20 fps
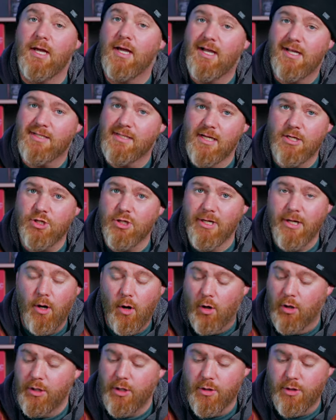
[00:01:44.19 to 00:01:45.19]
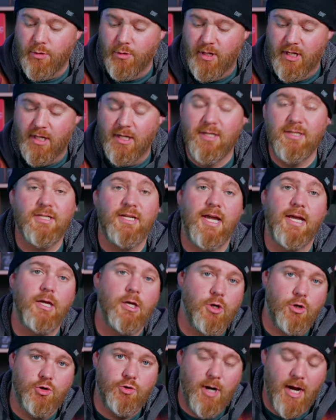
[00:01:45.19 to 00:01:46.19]
Essentially, all you're doing is
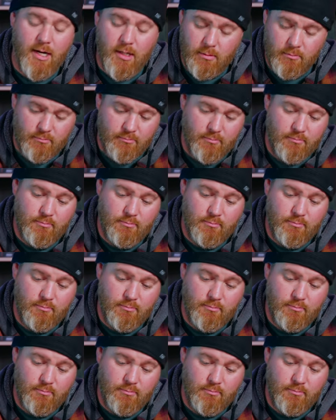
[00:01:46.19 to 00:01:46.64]
taking your dragon,